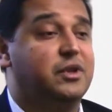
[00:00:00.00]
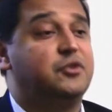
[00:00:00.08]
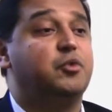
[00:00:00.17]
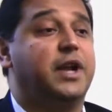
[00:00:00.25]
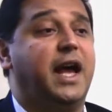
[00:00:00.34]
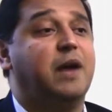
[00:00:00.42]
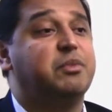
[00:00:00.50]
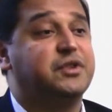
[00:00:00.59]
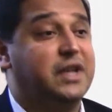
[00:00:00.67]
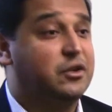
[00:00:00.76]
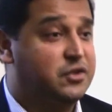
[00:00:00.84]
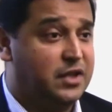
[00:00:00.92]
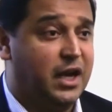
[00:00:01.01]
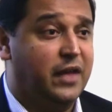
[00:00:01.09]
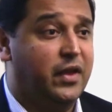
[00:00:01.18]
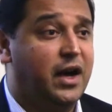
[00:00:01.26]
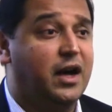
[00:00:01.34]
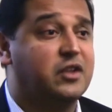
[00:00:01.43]
It's what happens outside
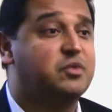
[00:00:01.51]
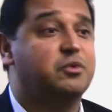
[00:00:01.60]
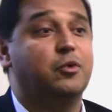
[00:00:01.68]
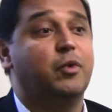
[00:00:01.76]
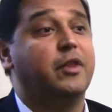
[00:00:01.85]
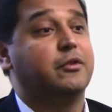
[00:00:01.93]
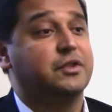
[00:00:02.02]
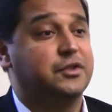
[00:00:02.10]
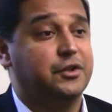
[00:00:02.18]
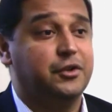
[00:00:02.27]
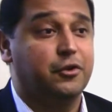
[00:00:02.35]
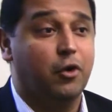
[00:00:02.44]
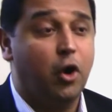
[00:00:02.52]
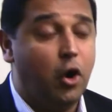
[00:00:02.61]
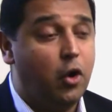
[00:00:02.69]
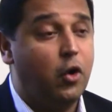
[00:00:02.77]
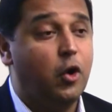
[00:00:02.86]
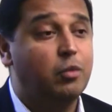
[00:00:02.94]
the hospital, whether it's in your
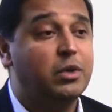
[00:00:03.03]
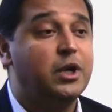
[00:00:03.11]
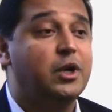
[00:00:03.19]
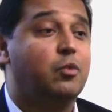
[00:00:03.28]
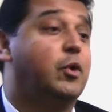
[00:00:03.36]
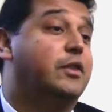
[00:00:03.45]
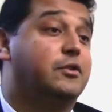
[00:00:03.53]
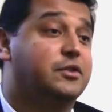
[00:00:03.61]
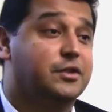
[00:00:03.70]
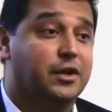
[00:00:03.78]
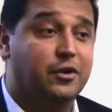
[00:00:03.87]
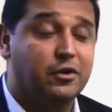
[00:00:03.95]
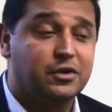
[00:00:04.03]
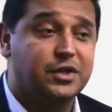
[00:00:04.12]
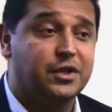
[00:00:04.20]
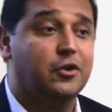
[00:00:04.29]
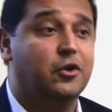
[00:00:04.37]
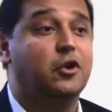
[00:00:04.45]
home, whether it's in a
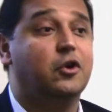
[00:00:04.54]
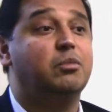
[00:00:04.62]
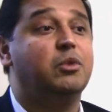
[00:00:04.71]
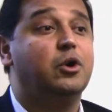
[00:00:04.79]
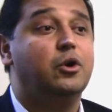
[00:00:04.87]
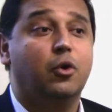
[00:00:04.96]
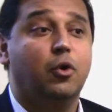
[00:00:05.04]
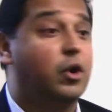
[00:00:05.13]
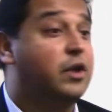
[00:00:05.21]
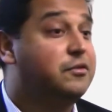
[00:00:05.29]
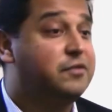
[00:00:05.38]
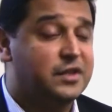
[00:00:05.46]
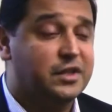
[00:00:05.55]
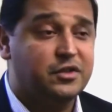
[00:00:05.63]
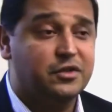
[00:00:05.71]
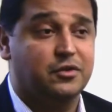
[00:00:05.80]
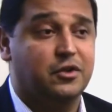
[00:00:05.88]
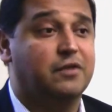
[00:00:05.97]
nursing home, or in the
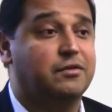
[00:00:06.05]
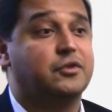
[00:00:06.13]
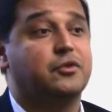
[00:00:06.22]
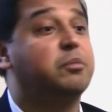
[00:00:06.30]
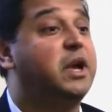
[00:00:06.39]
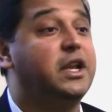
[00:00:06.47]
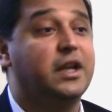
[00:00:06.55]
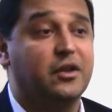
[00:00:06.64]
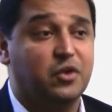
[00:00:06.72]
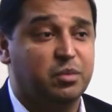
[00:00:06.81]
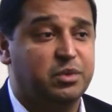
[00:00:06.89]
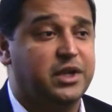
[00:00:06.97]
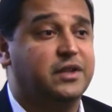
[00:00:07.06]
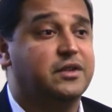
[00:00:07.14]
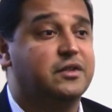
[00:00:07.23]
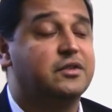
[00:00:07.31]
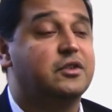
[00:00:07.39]
physician's office, or many other places.